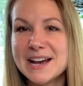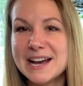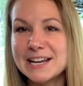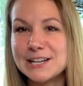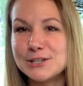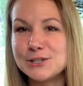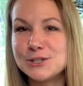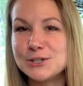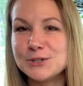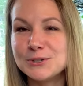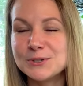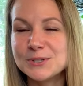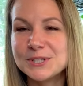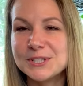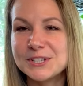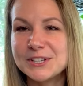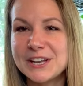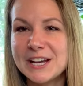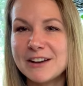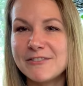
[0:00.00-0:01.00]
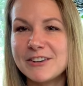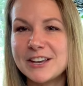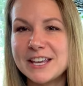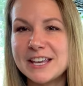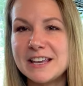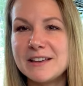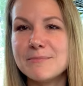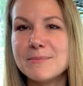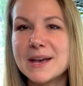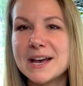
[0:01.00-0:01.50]
I do still have a
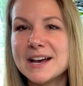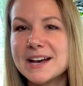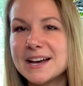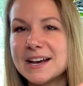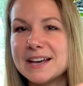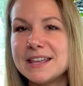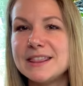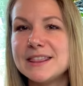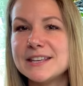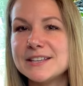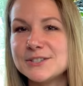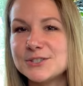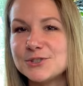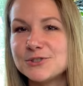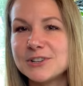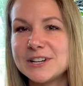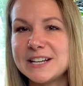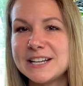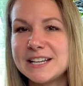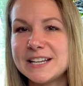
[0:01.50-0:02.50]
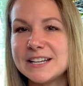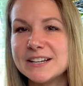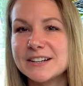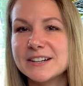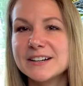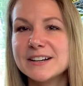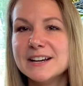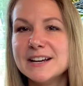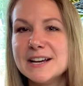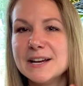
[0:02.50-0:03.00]
heat mat on this tray
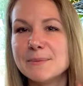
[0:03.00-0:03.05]
here,